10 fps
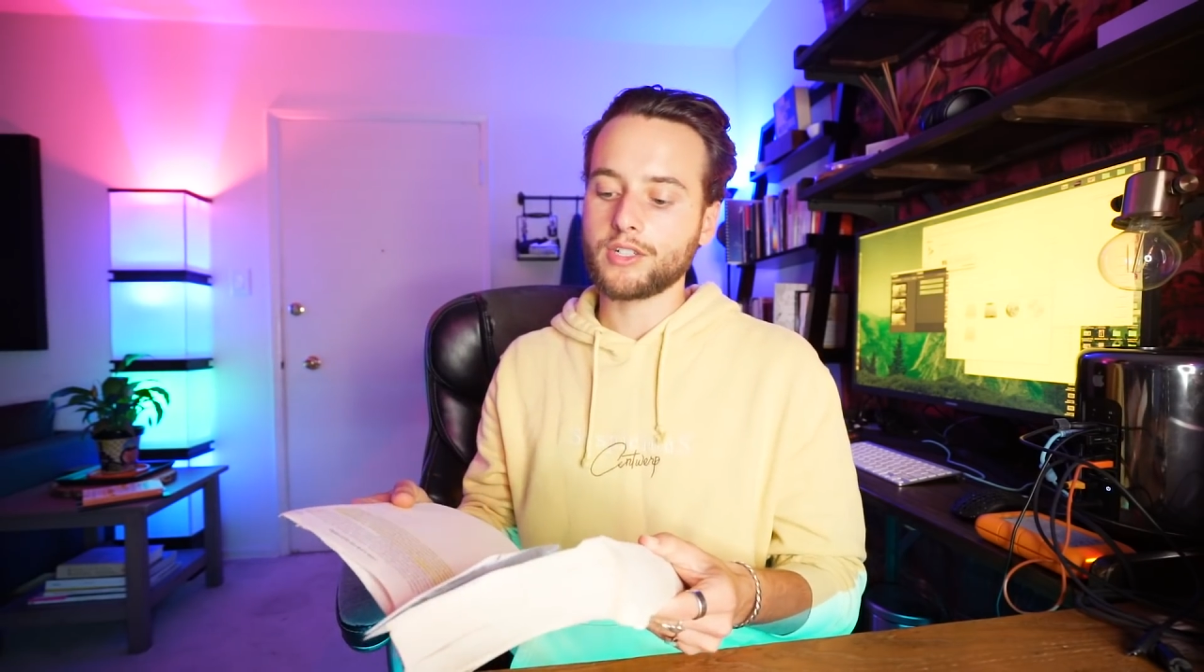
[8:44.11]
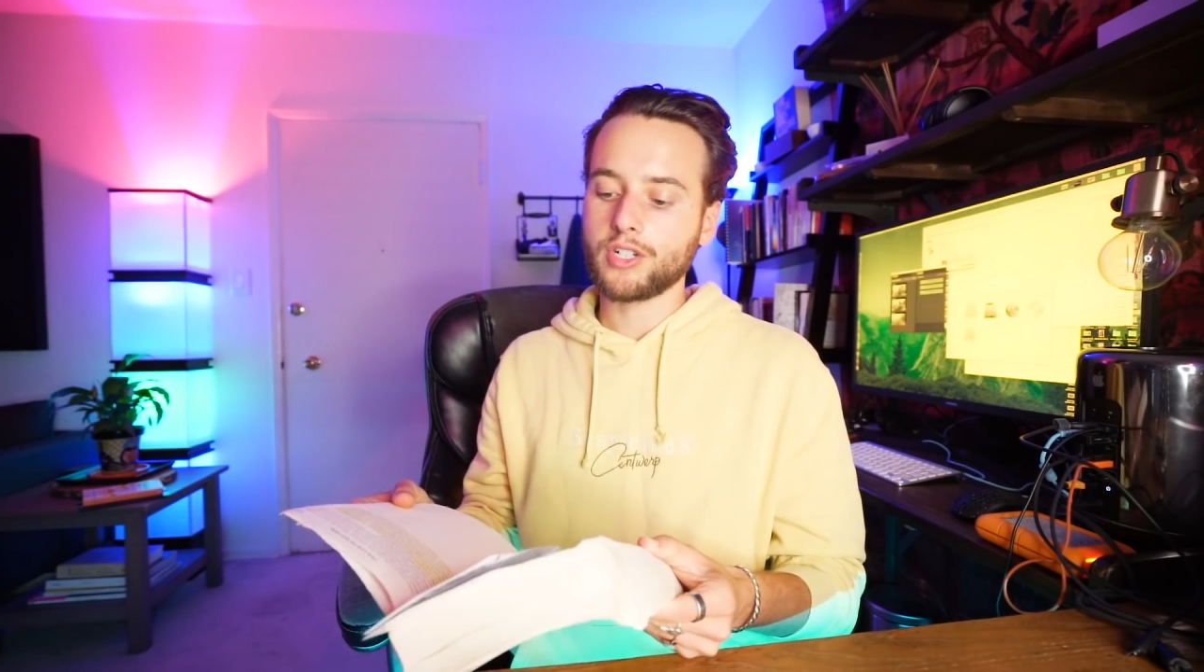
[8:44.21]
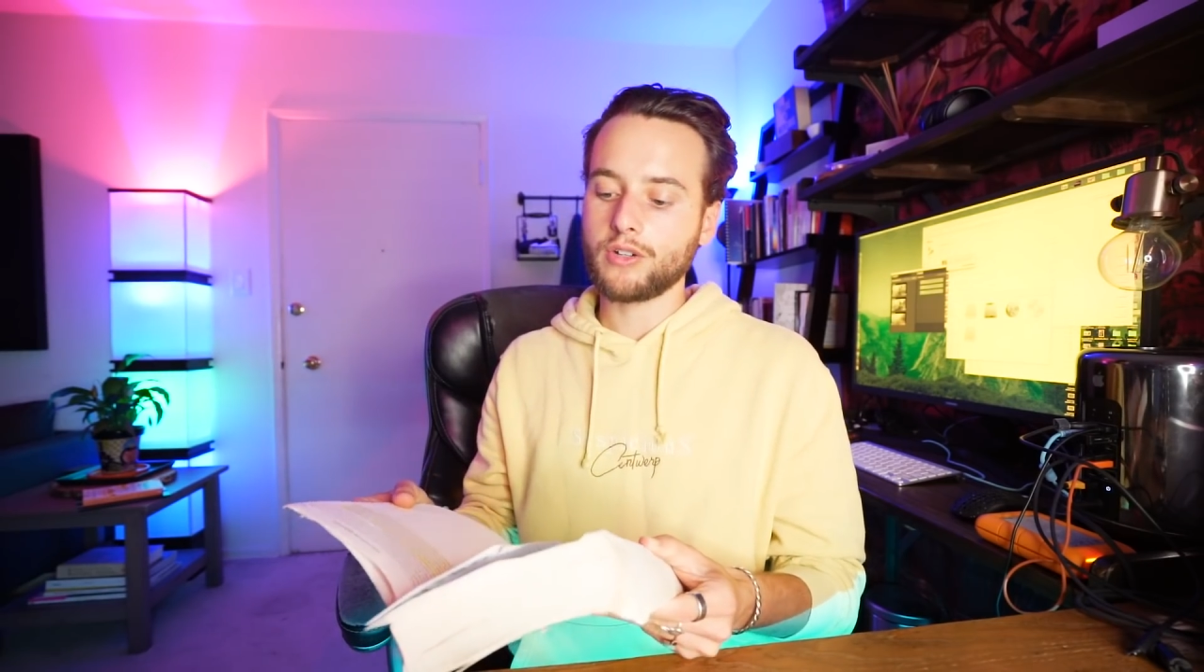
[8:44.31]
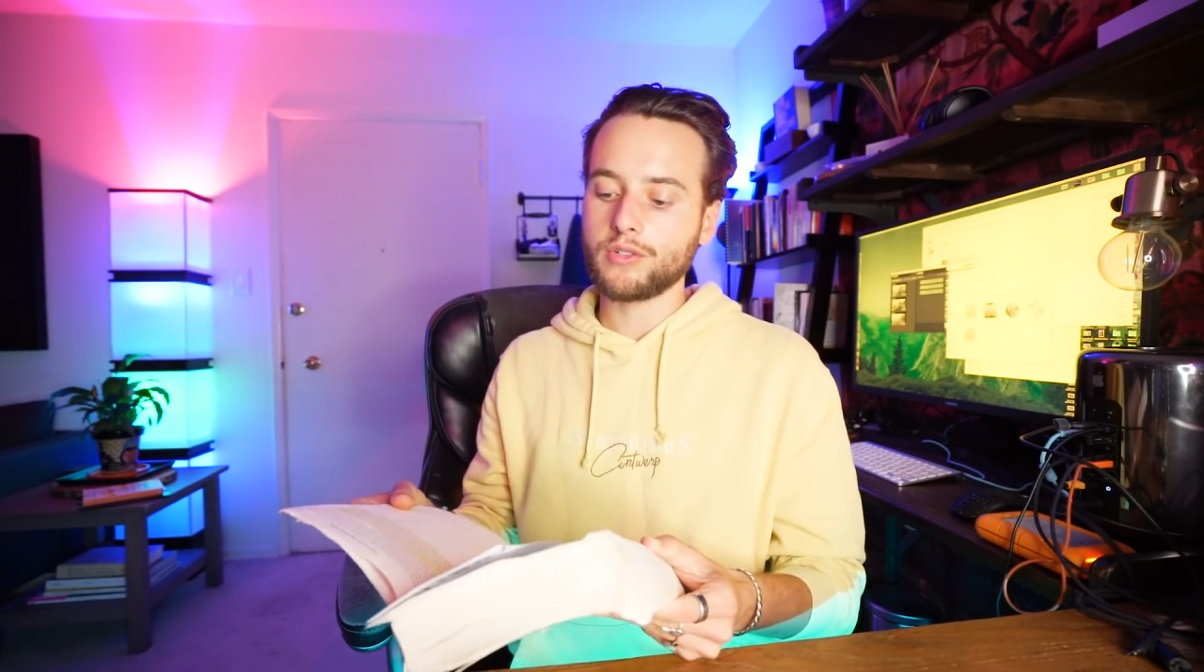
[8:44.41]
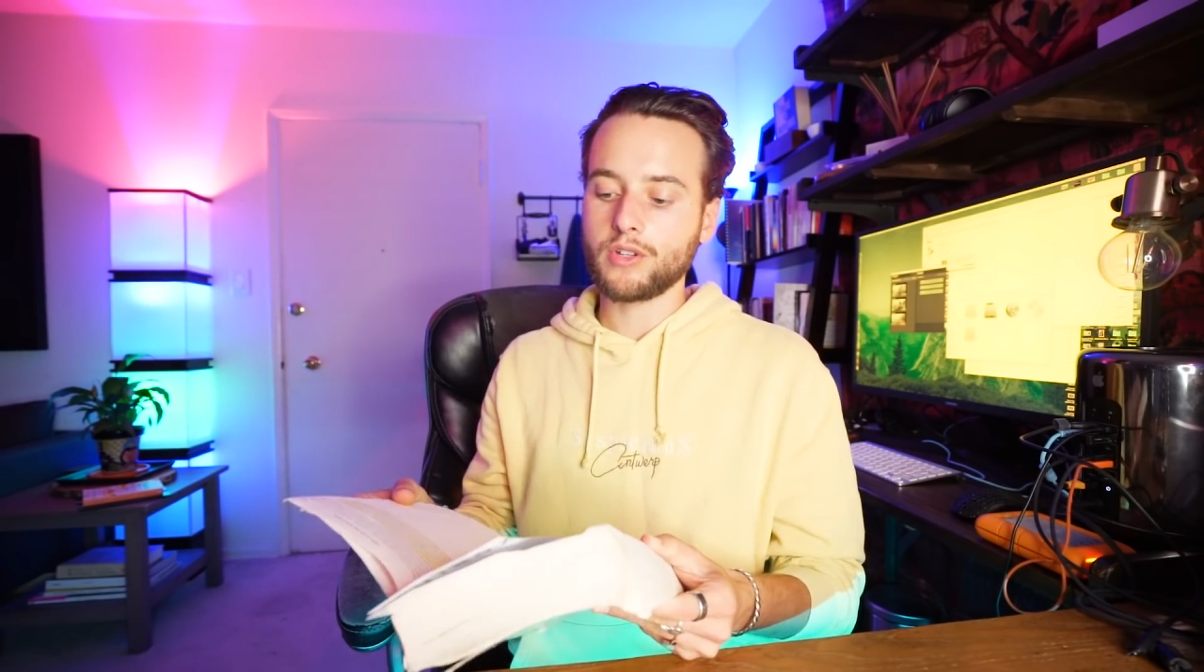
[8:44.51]
of
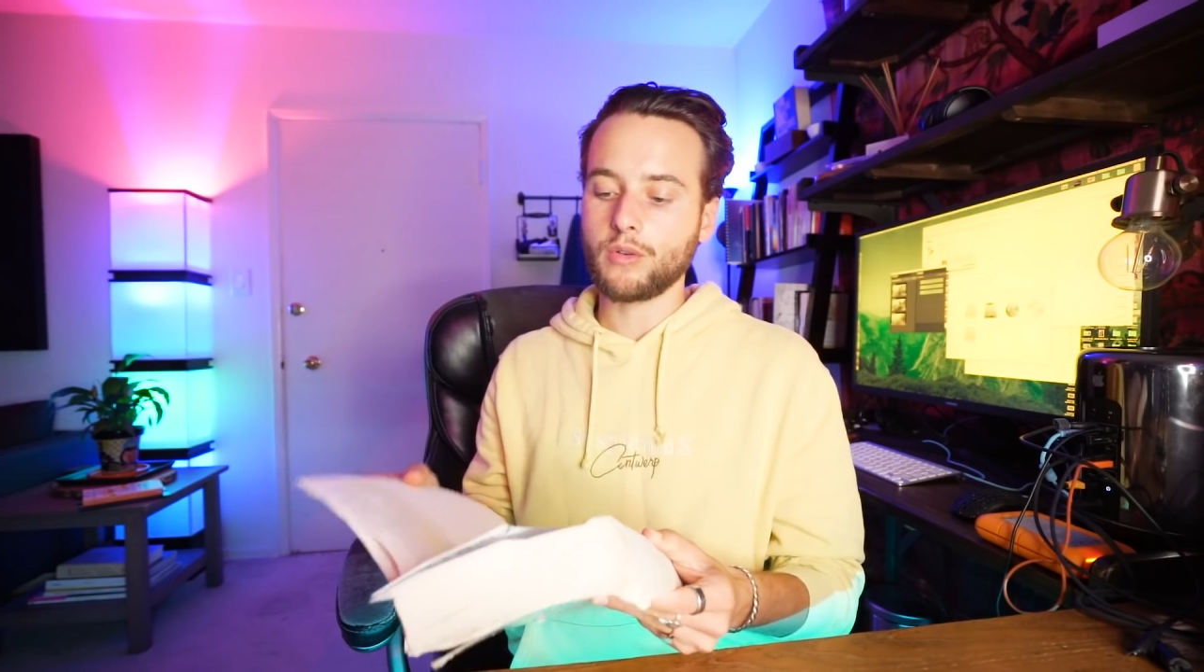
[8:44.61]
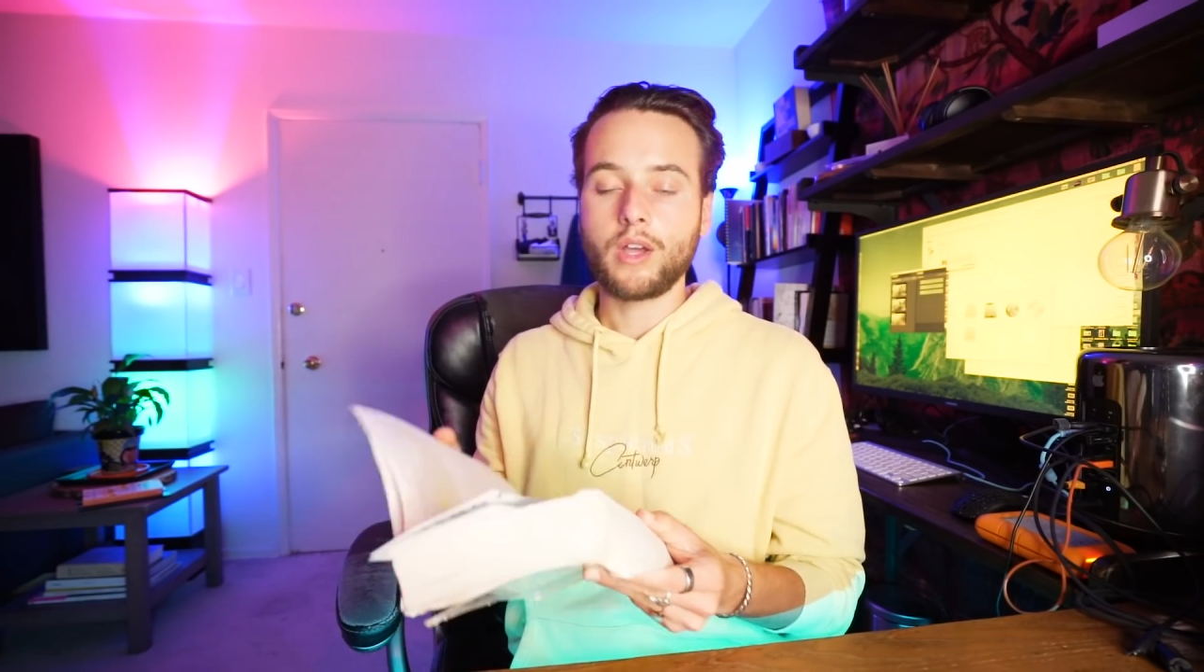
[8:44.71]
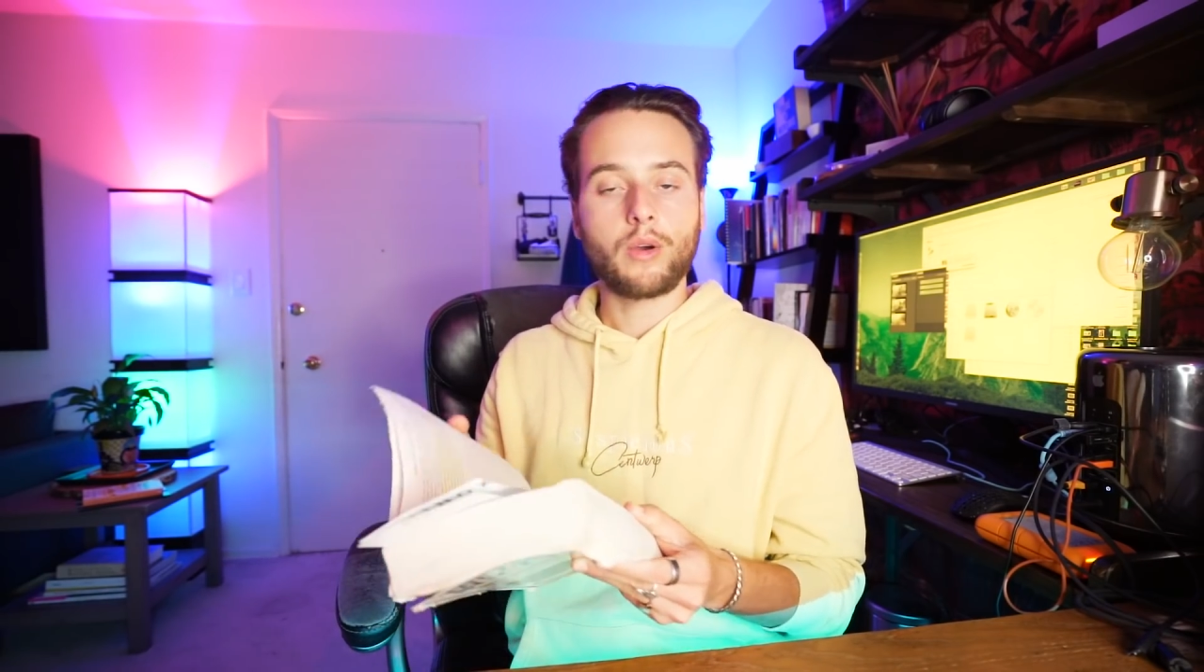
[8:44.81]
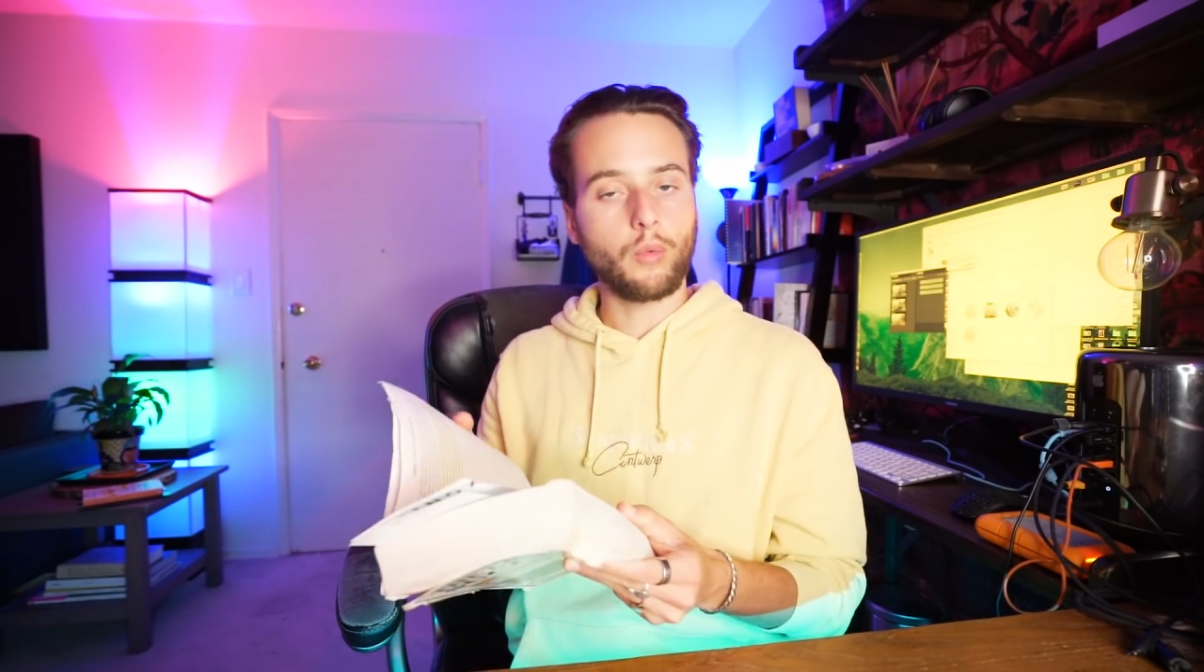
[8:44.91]
shows you